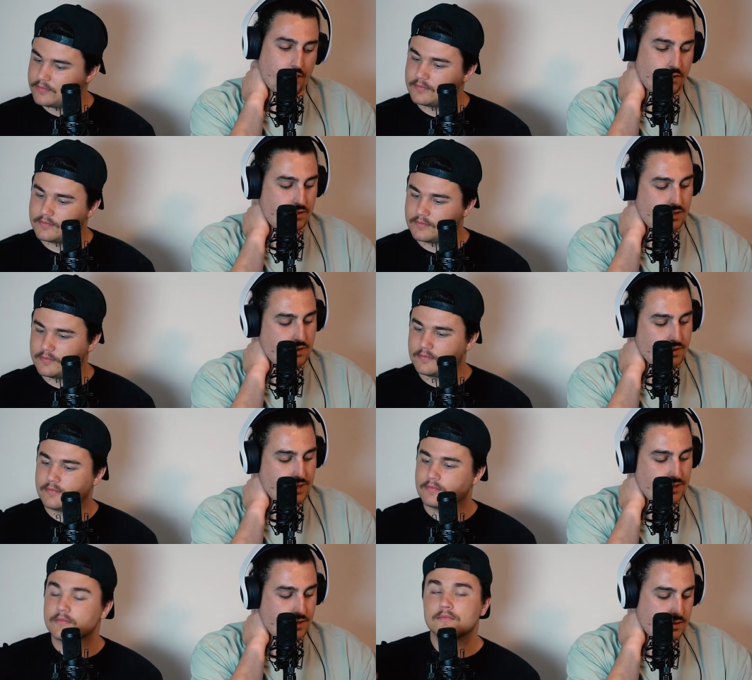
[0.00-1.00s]
Speaker 1: the ghosts he
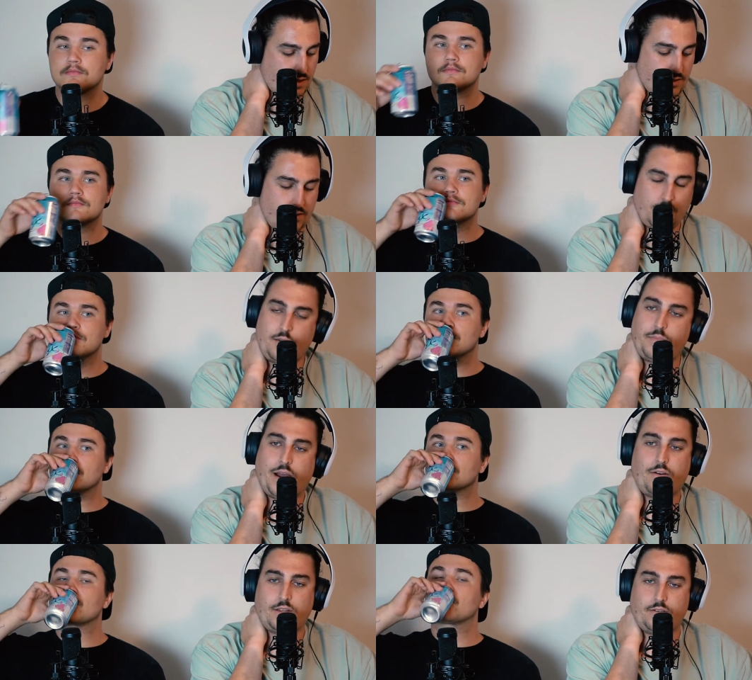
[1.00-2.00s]
releases are the
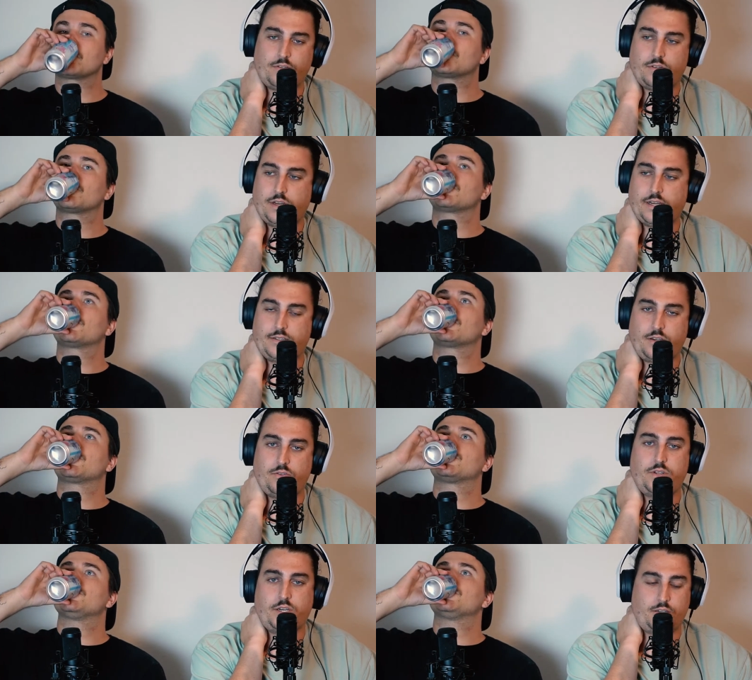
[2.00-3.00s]
same power level as
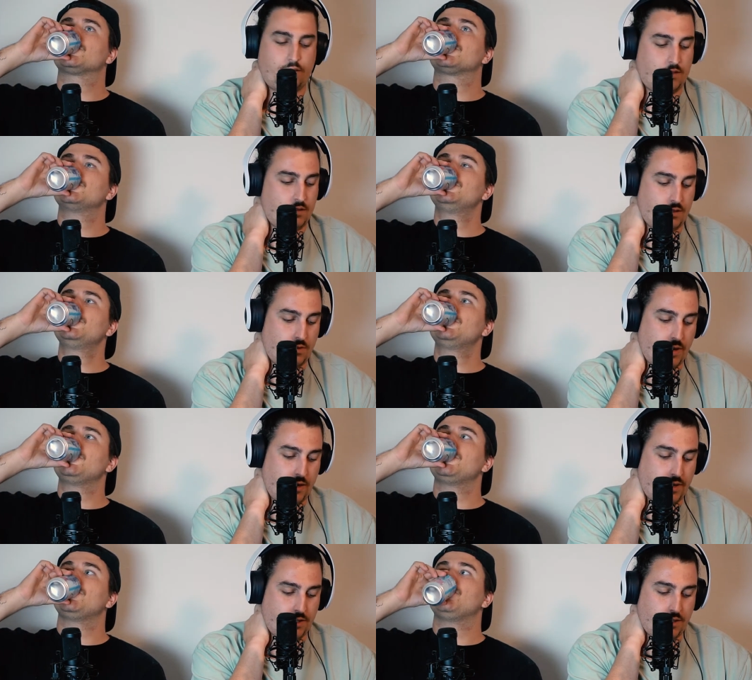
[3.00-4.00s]
Gotenks. So
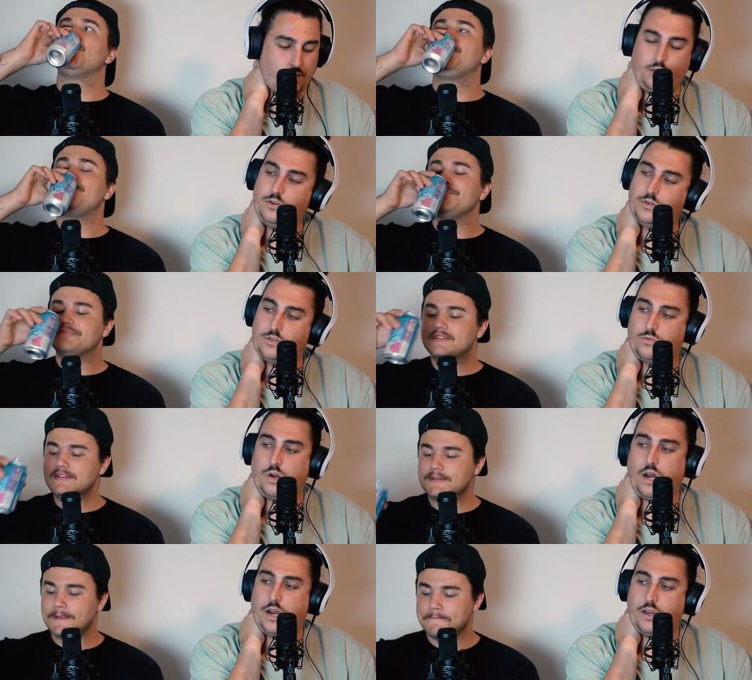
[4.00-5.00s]
my question to you
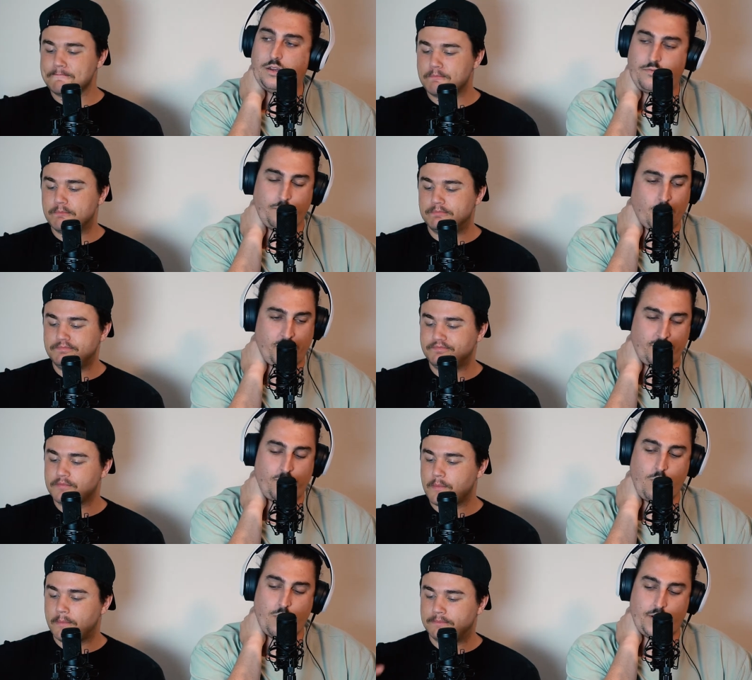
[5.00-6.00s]
is why,
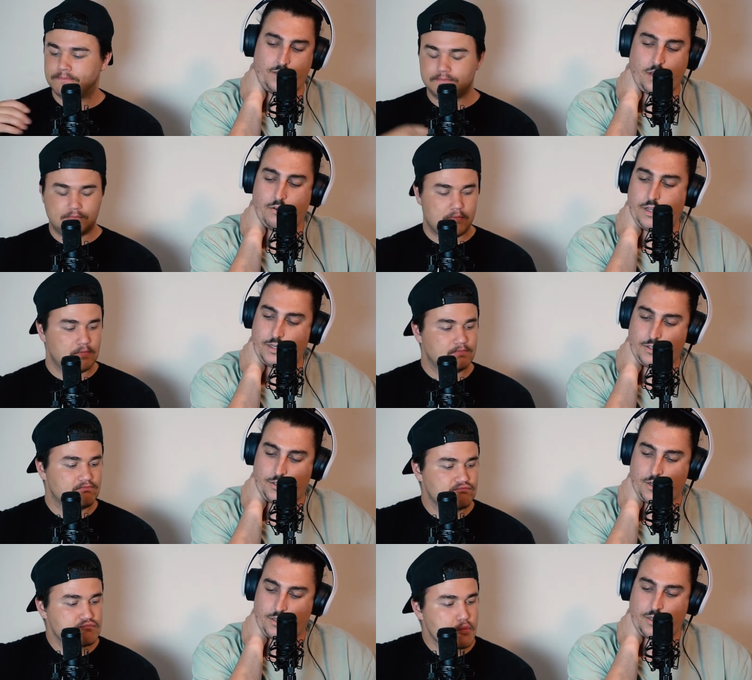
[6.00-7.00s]
moving forward, is
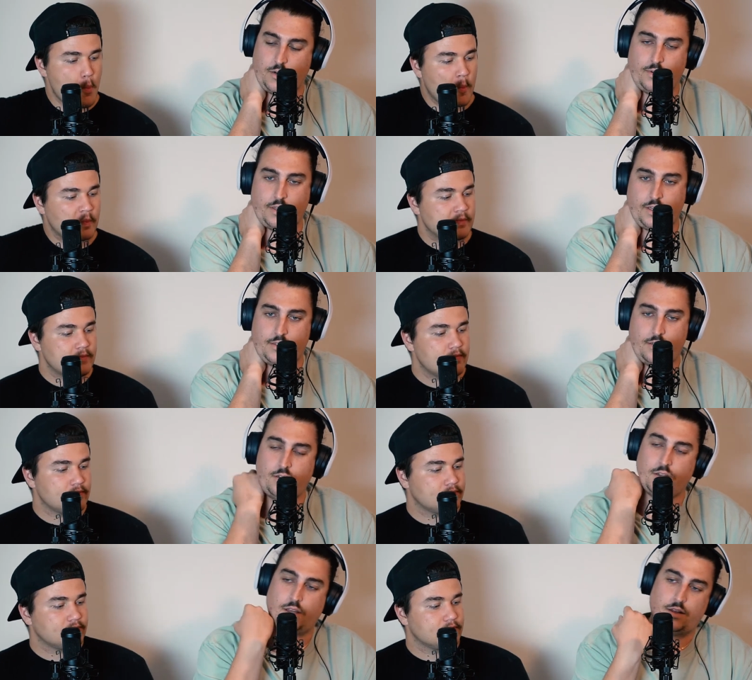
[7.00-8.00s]
Gotenks just going to
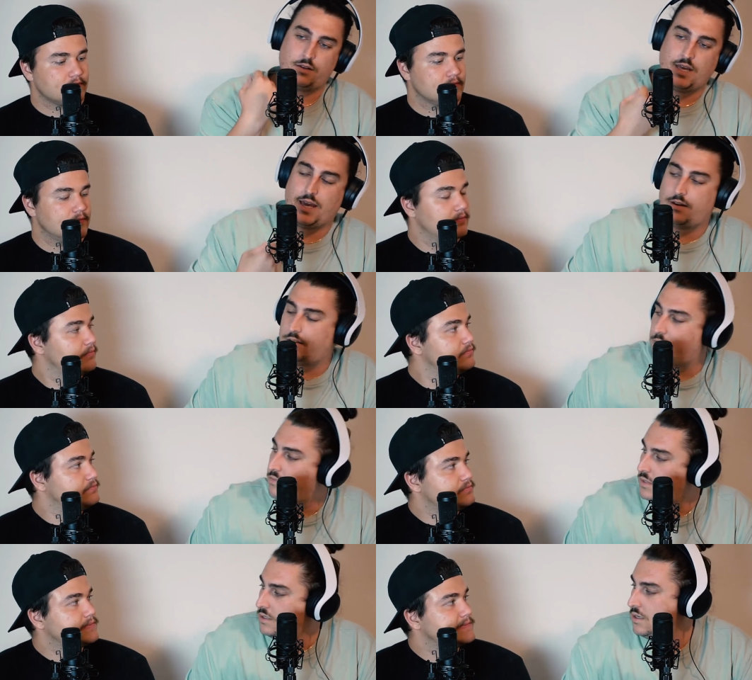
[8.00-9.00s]
release
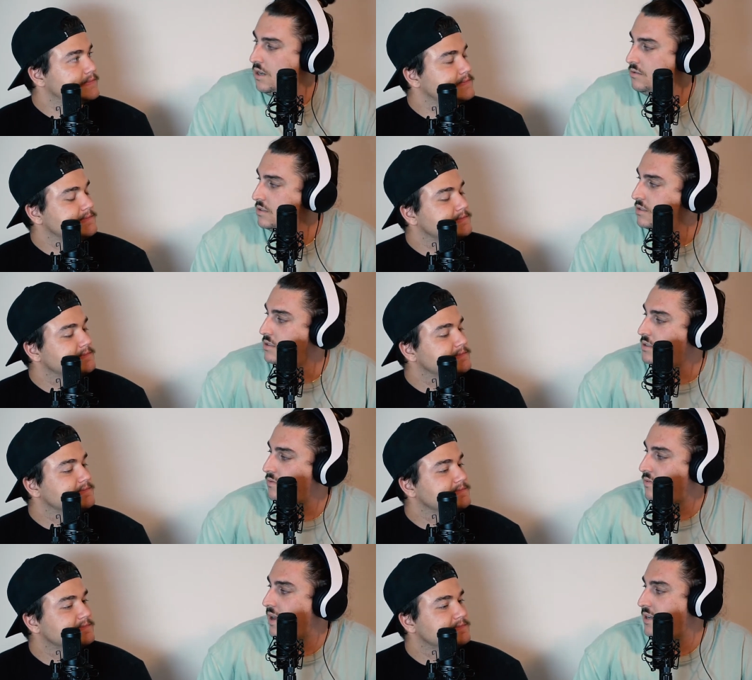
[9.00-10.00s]
10
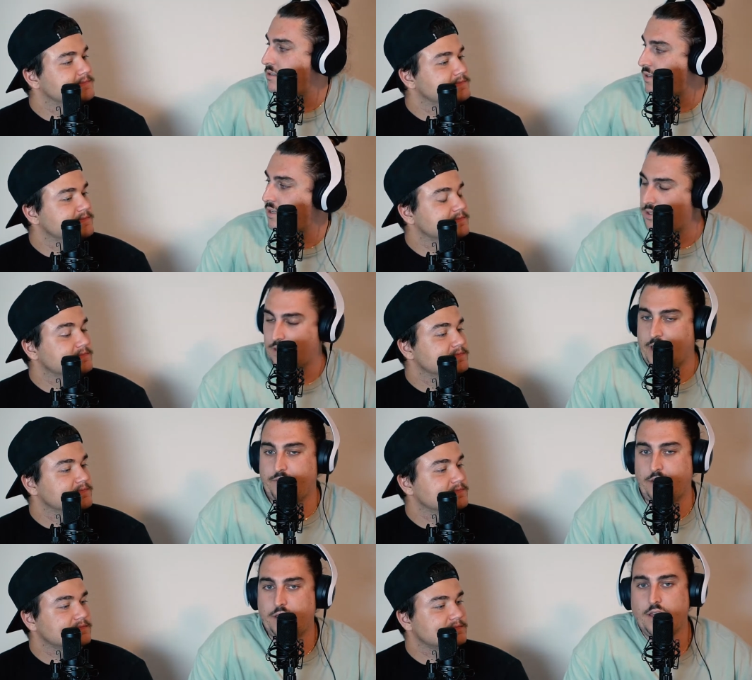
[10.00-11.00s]
ghosts to fight? So that it's
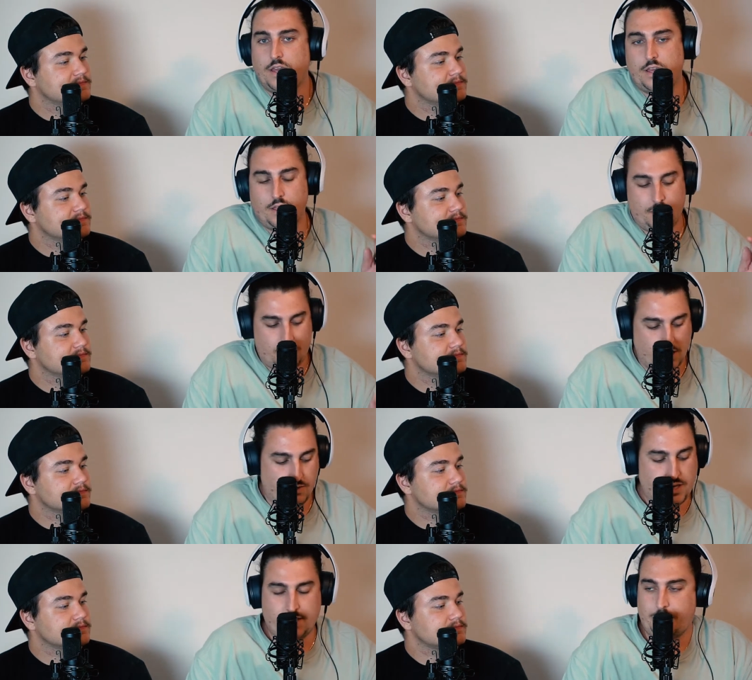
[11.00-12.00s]
11
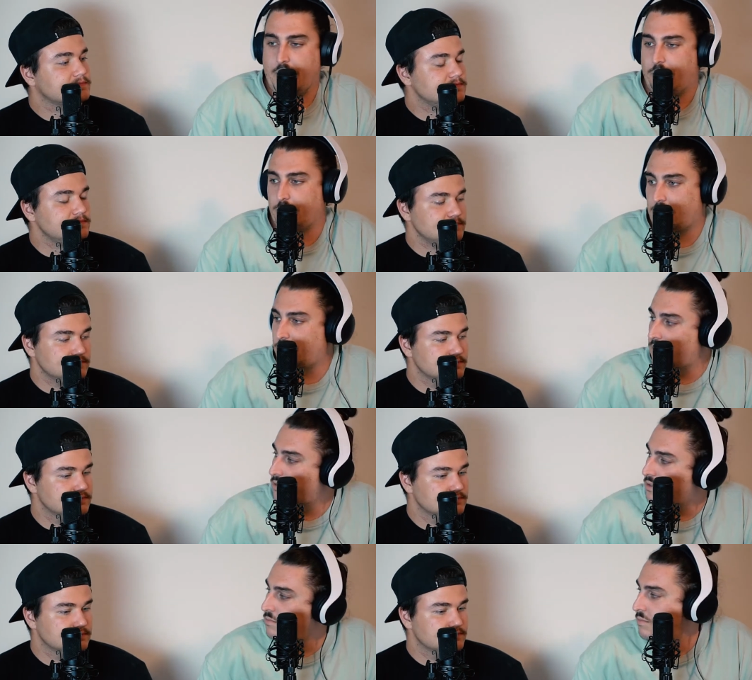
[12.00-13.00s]
Gotenks powered
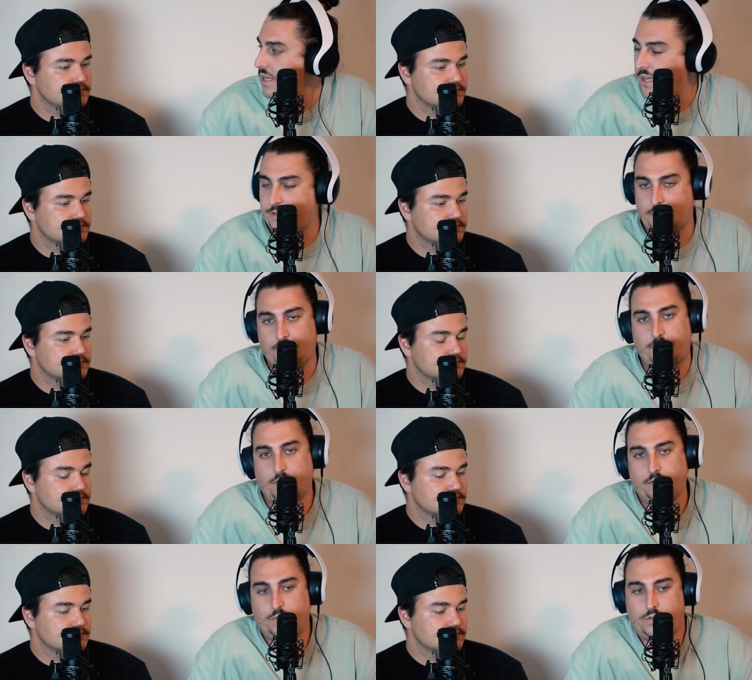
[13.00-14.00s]
beings on the
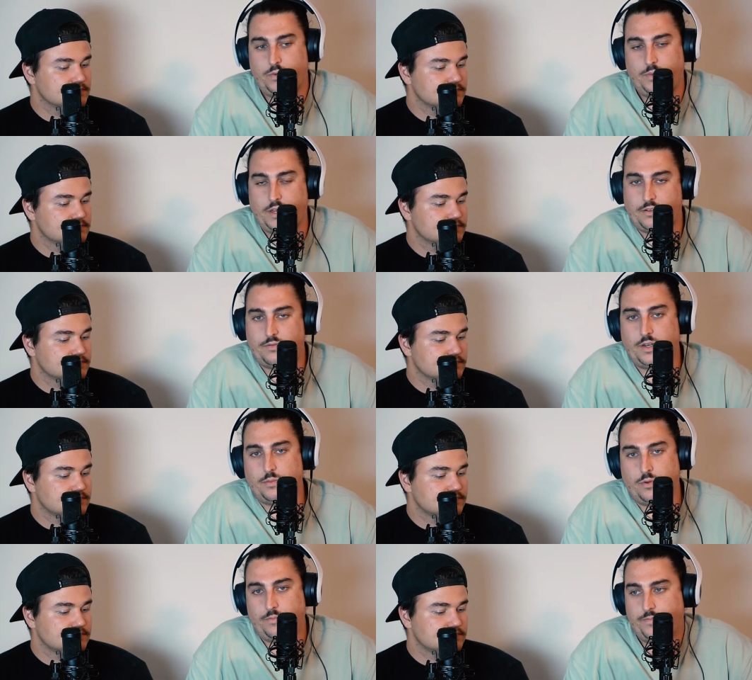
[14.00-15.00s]
field, which would be
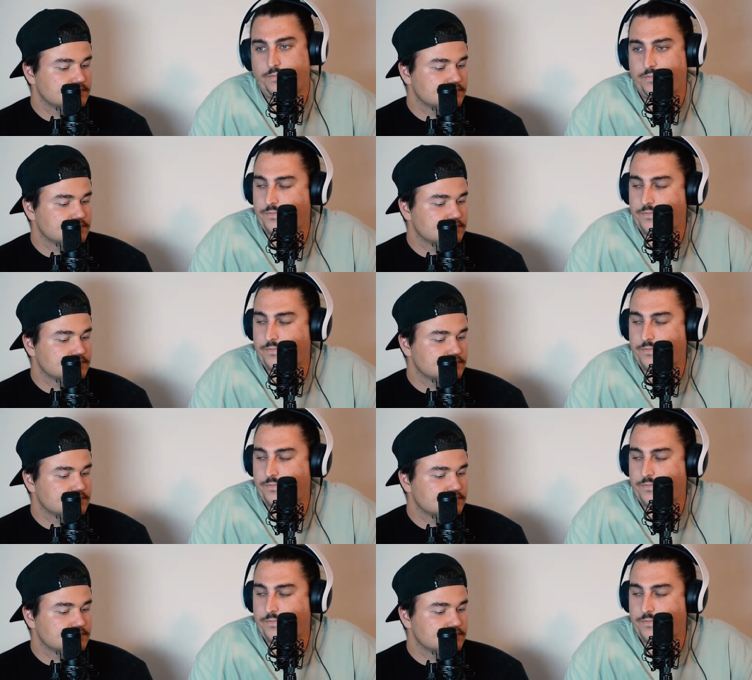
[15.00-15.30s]
undefeatable.